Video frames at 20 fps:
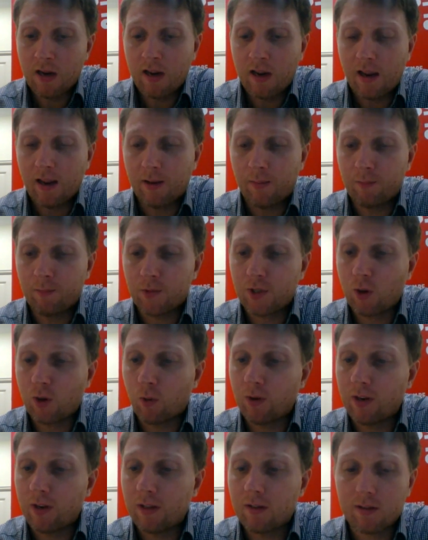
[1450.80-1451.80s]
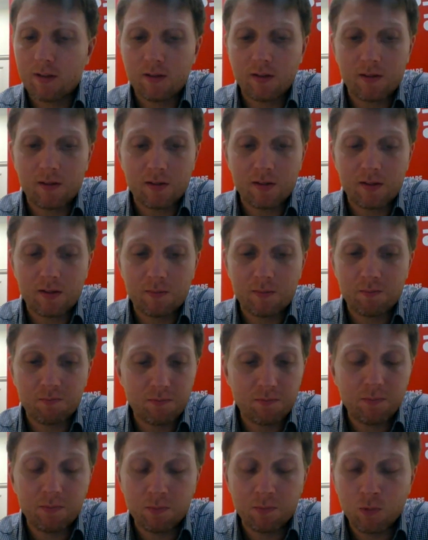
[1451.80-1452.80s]
So it's
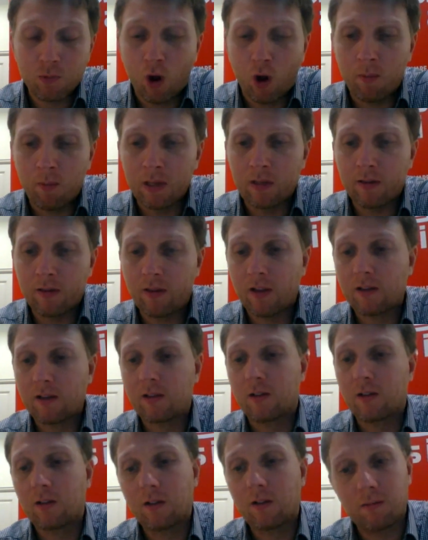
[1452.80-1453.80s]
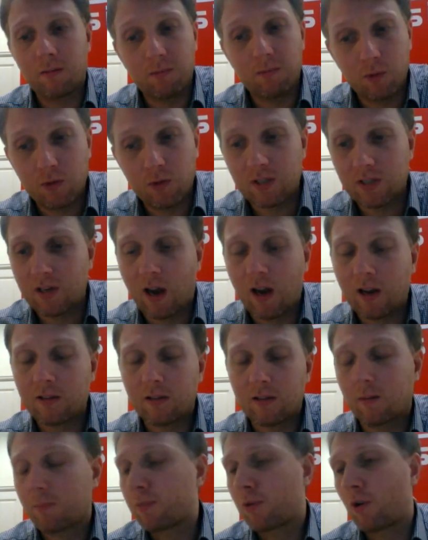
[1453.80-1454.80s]
normal that you start on a
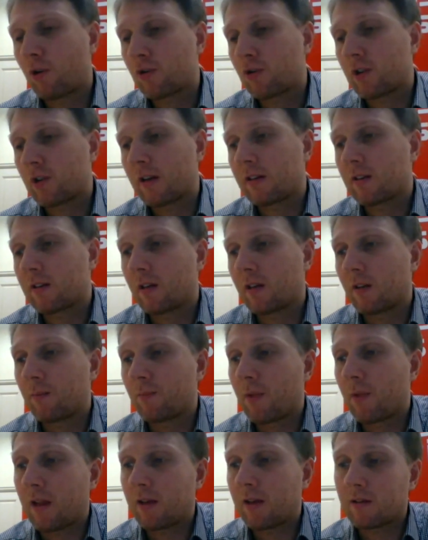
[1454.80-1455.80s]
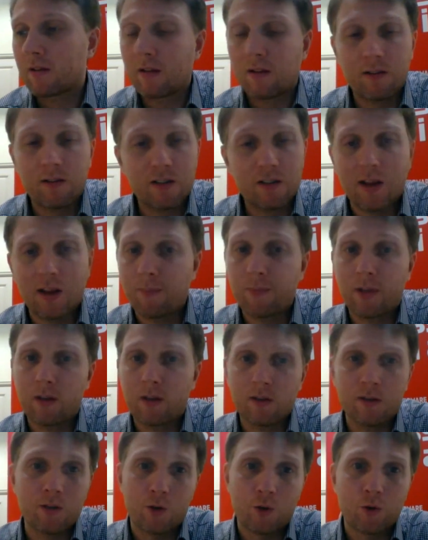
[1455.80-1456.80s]
project and something is
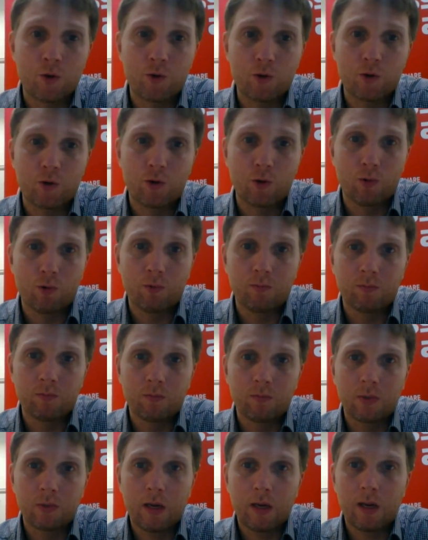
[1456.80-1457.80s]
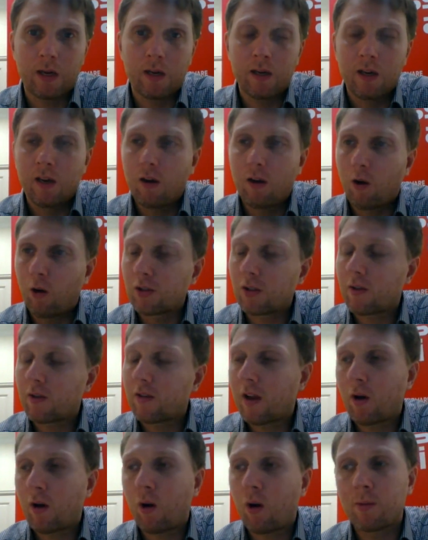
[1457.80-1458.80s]
new to you. Yeah. Also, there are
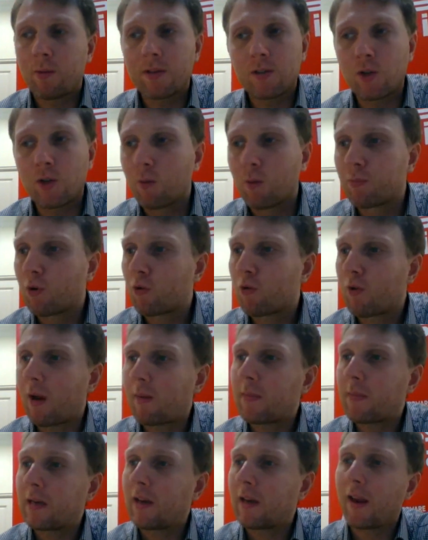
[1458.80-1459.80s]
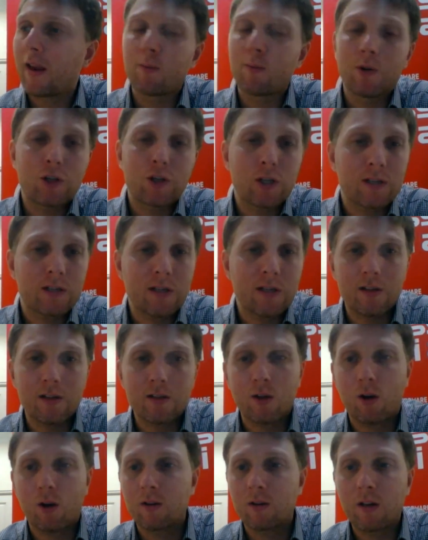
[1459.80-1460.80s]
always new programming languages and so on
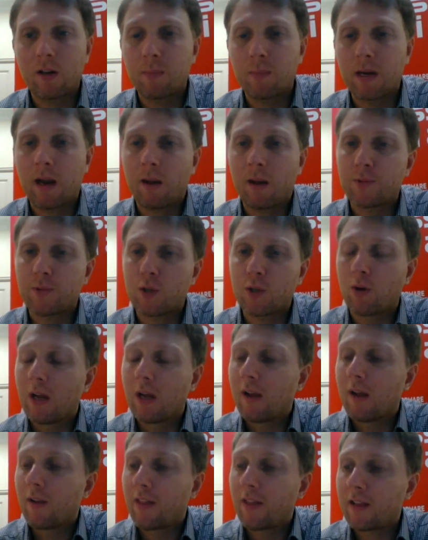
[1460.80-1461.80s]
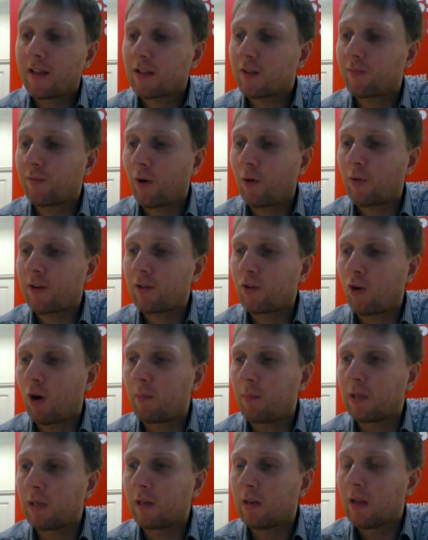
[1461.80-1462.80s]
keeping up. So that's very
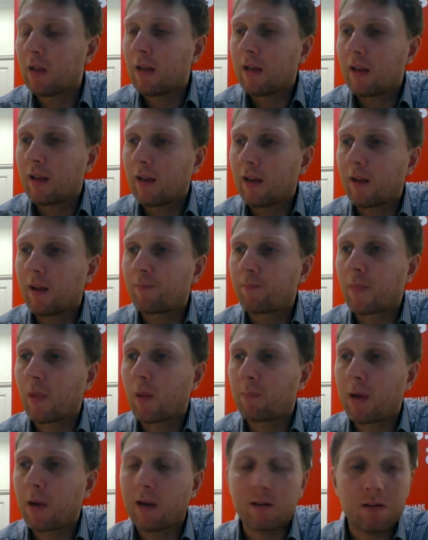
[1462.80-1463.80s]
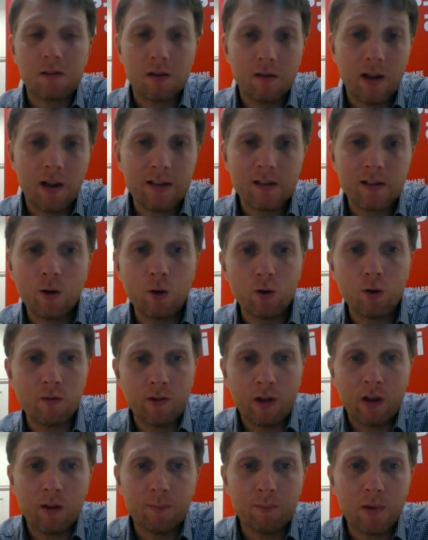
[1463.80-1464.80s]
normal. But as a good
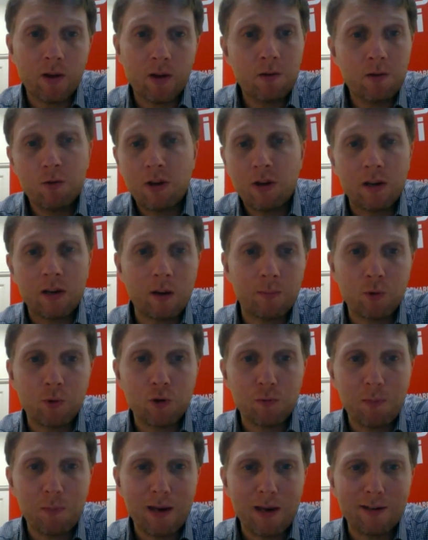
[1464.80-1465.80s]
developer, you get up to speed.